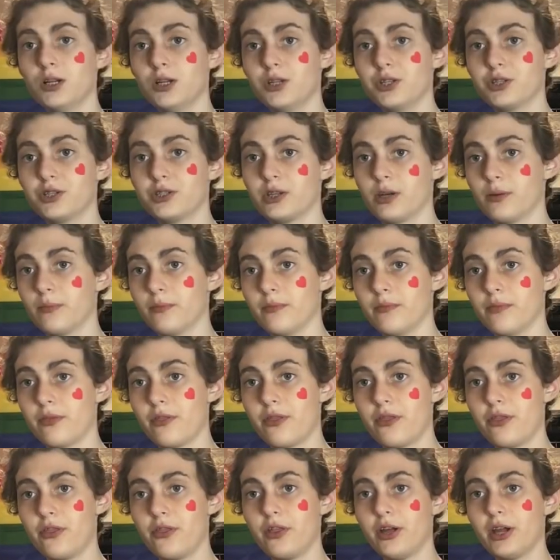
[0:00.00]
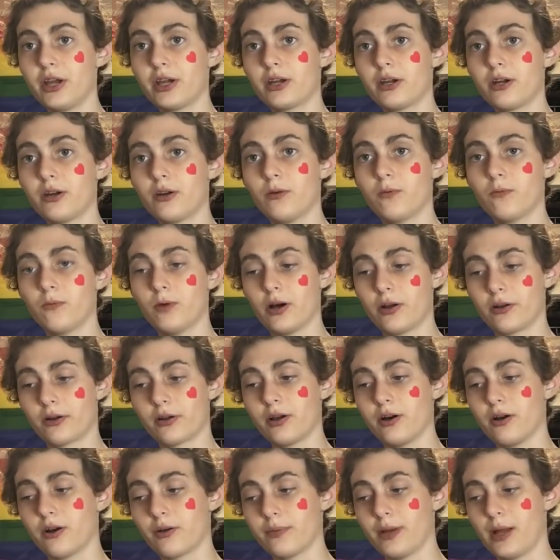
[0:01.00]
some thick
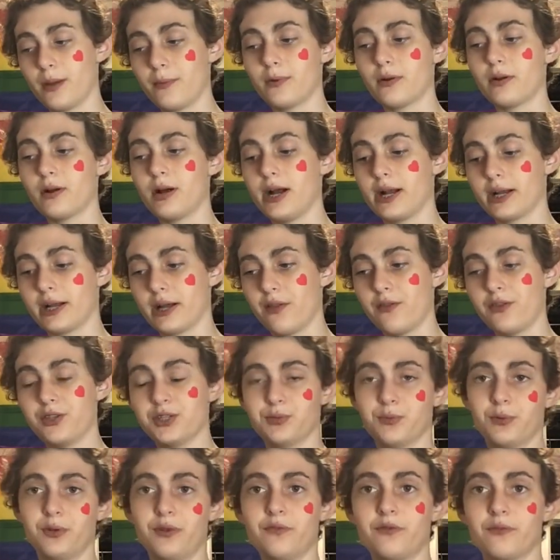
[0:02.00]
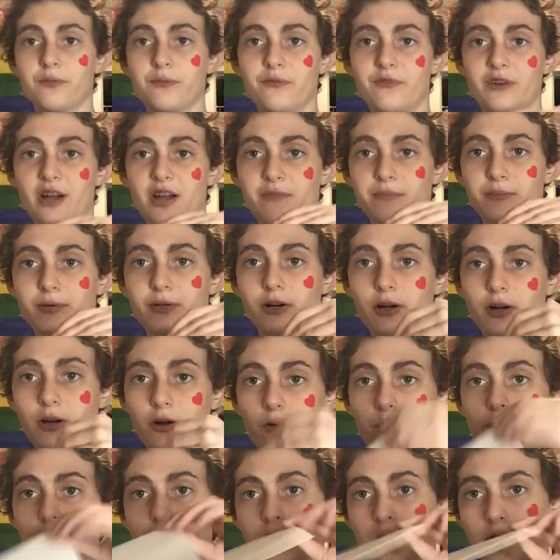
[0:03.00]
watercolor paper, I got this one from Five
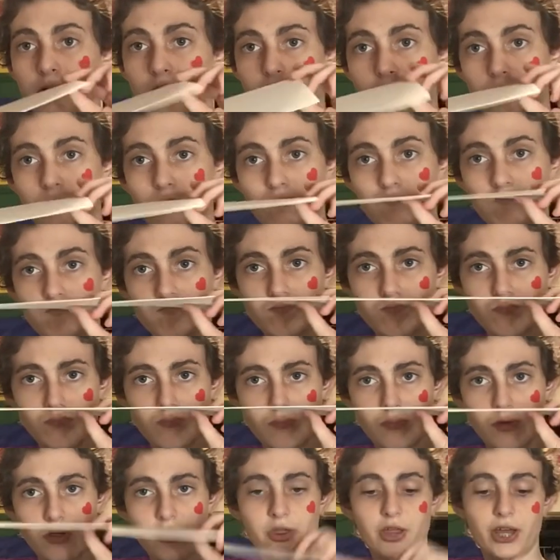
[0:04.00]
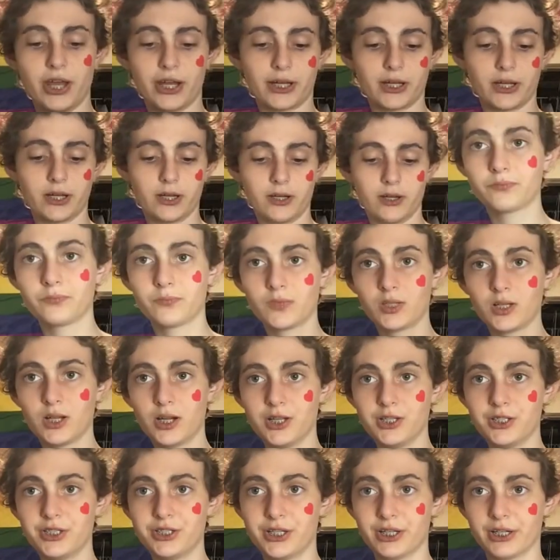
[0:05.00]
Below, thick, a
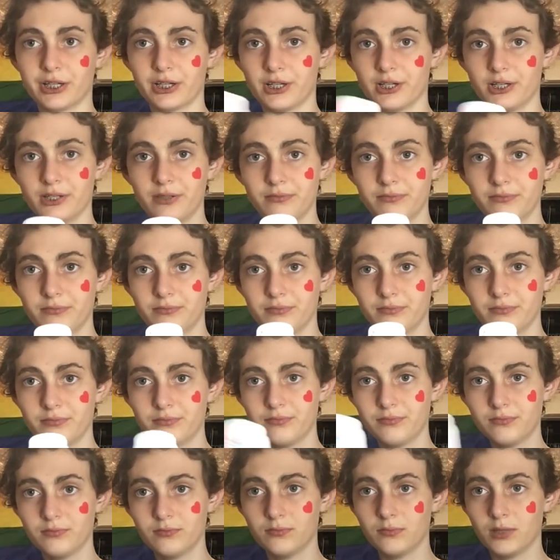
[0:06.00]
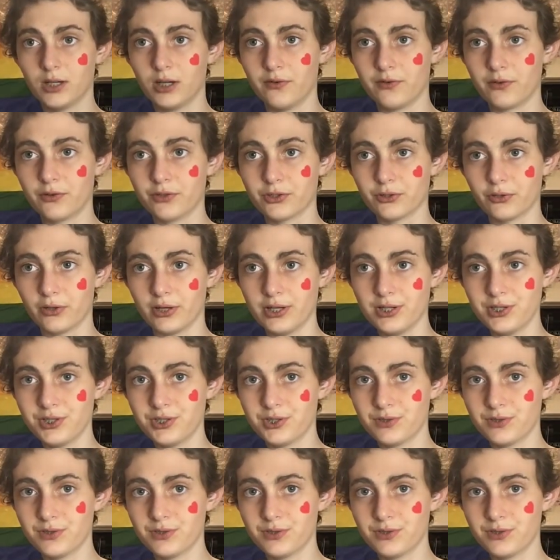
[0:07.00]
sticker of your choice,